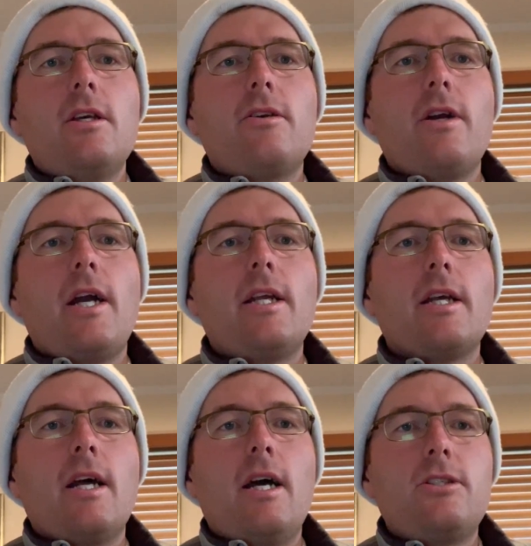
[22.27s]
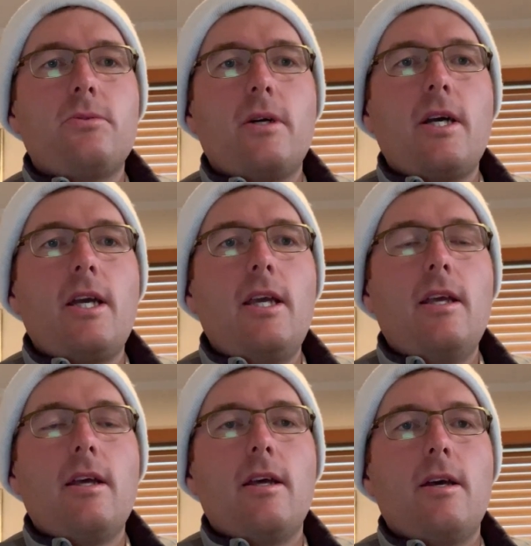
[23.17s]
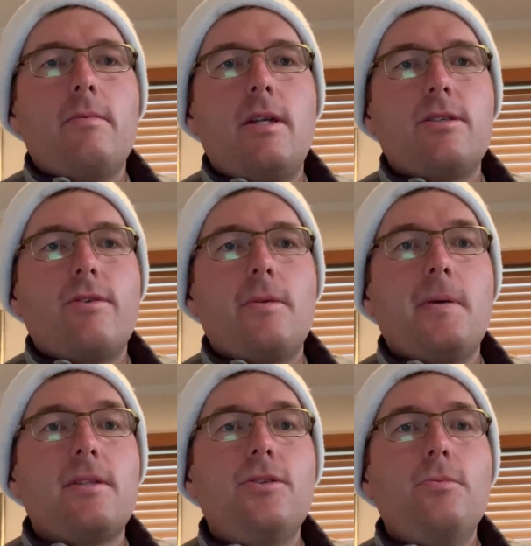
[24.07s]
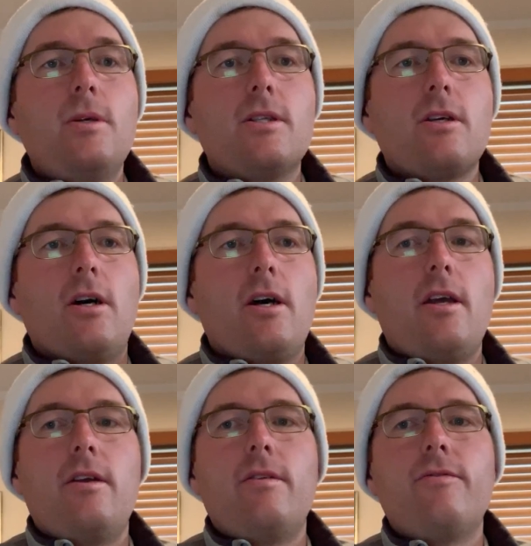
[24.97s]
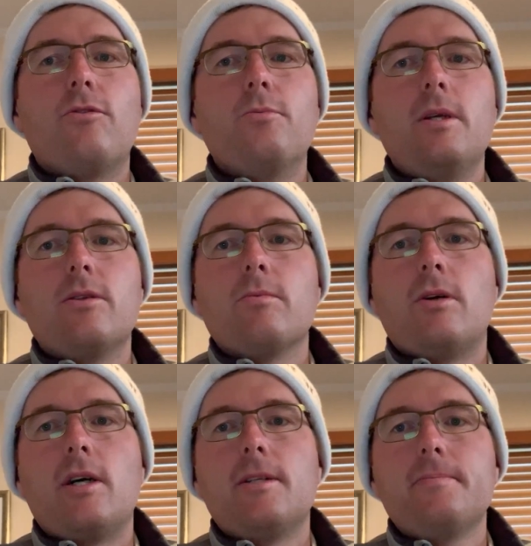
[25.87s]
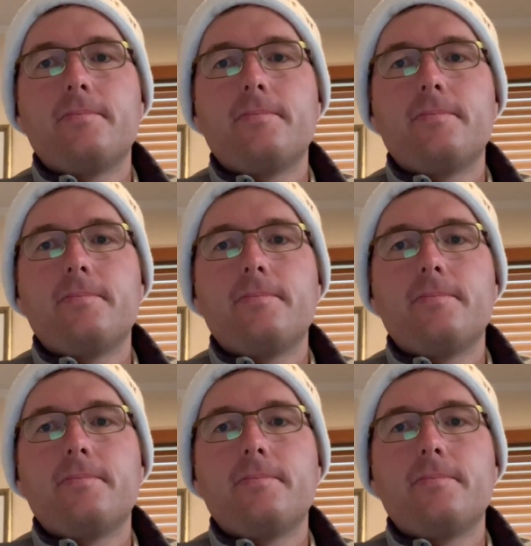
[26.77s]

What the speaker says: creating an archway that is around about 2 meters high and 4 meters wide.